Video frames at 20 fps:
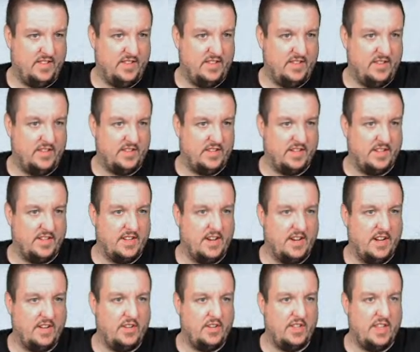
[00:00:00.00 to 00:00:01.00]
Just a
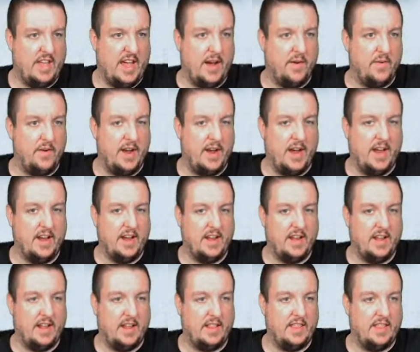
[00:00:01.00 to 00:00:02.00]
touch that way,
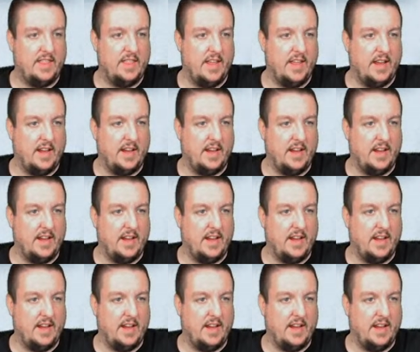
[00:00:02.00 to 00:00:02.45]
I think.